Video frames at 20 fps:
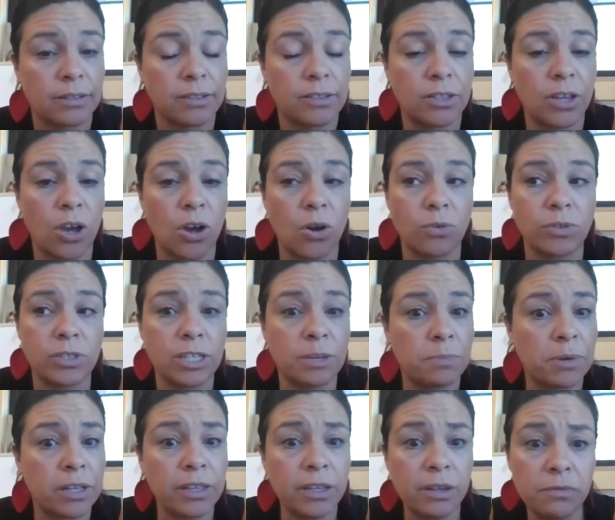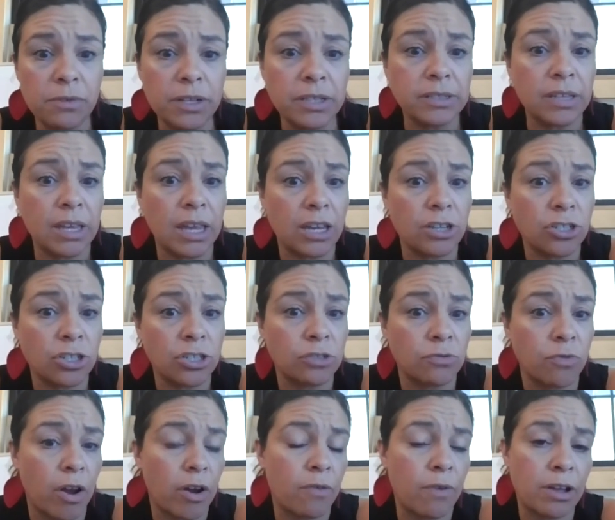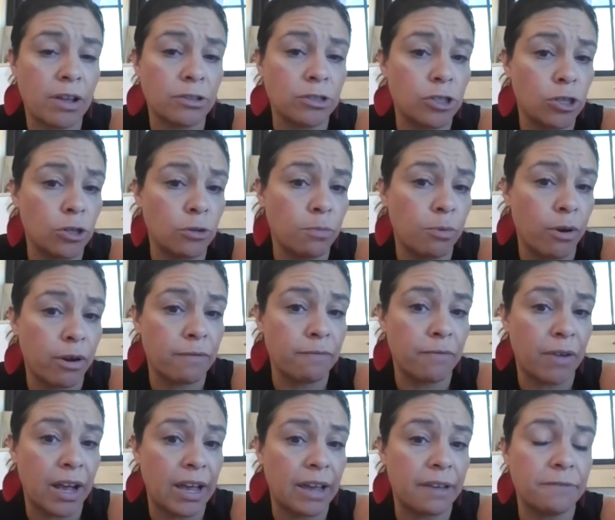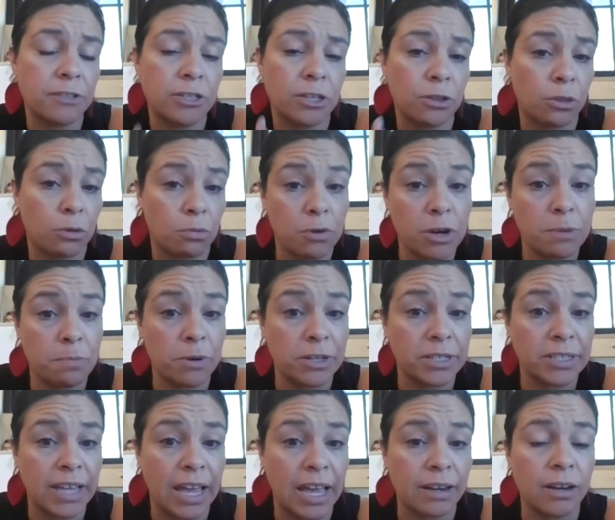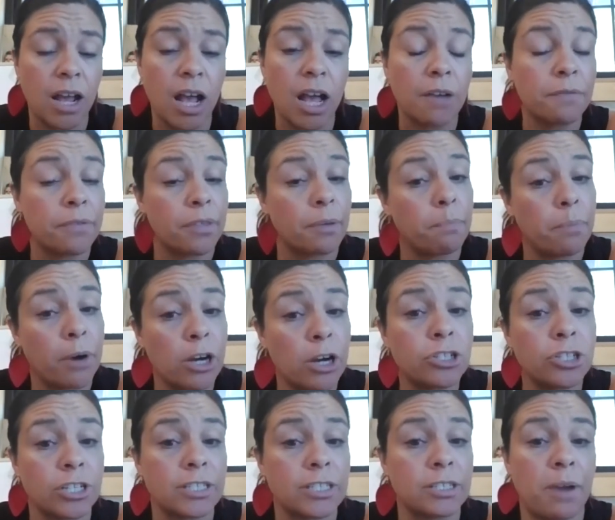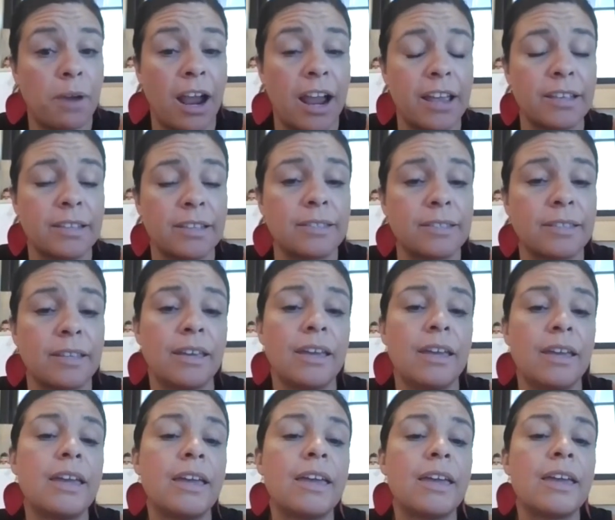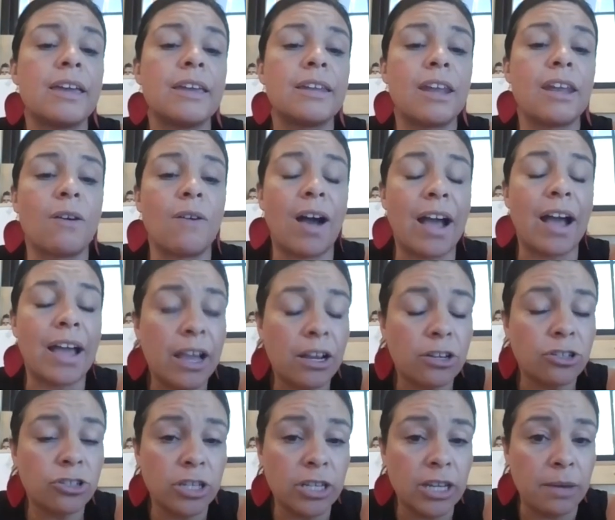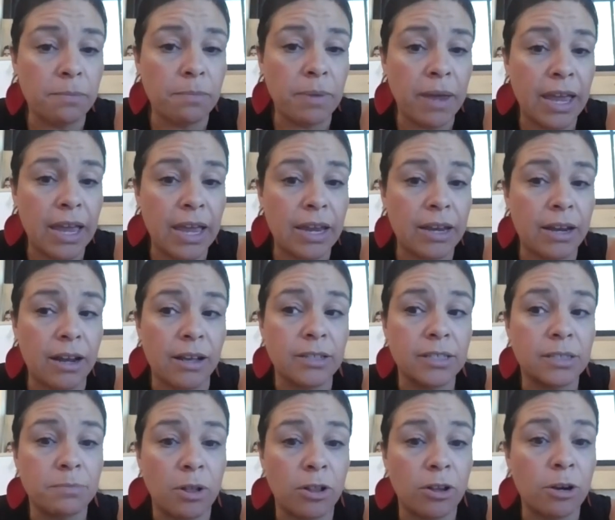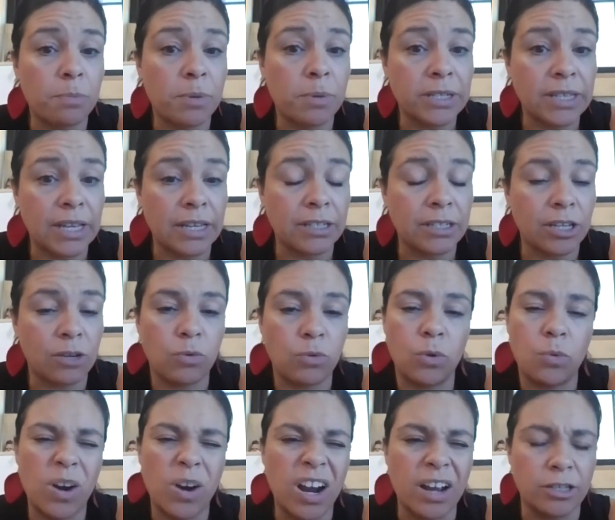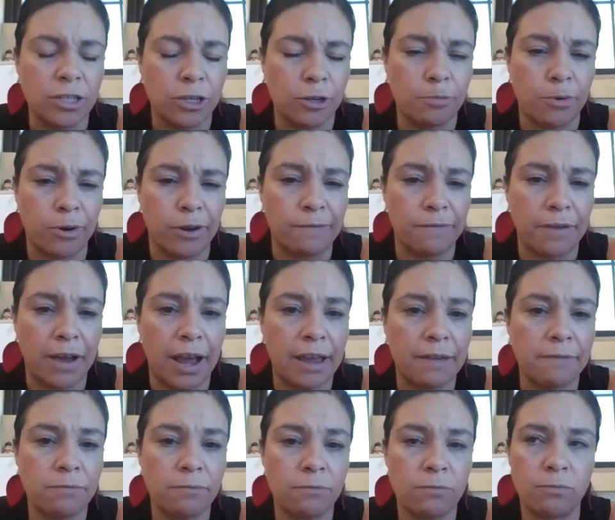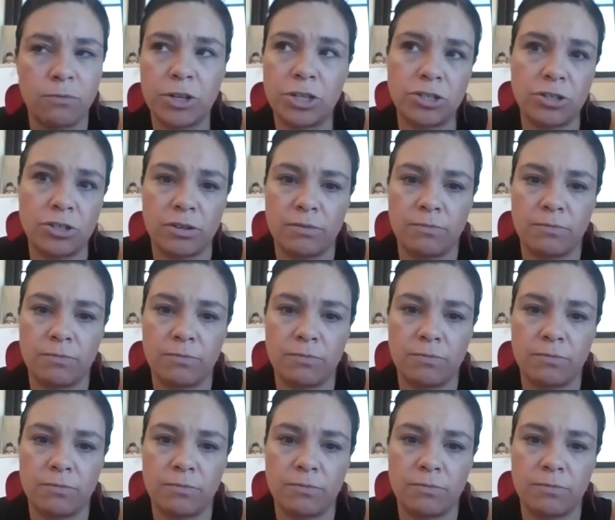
So typically real estate agents run around 2.5 to 3% of the purchase price. Now I actually get paid a smaller percentage. Well, we're at 2.5, which